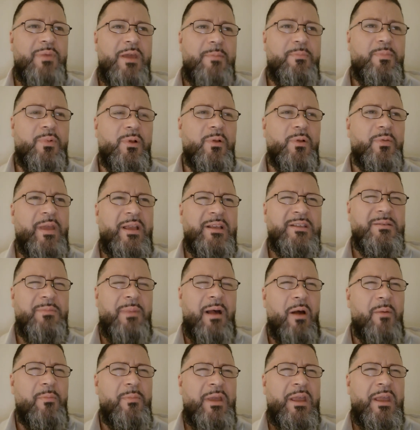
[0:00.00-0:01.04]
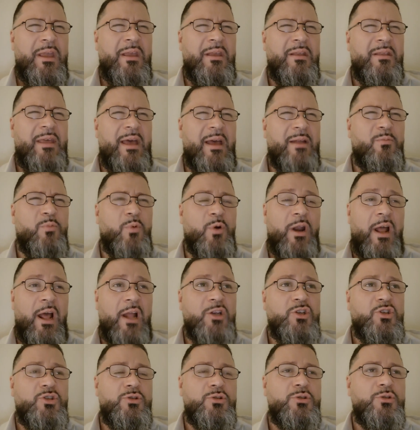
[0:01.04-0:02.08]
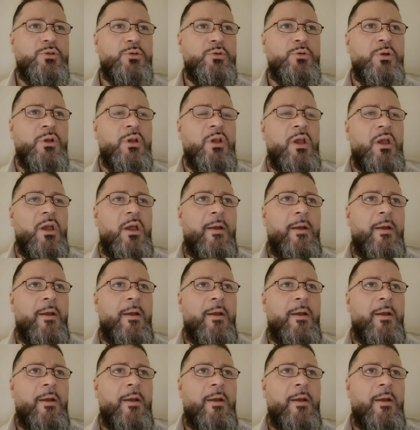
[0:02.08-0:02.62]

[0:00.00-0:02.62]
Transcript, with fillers: people things about me that were not true.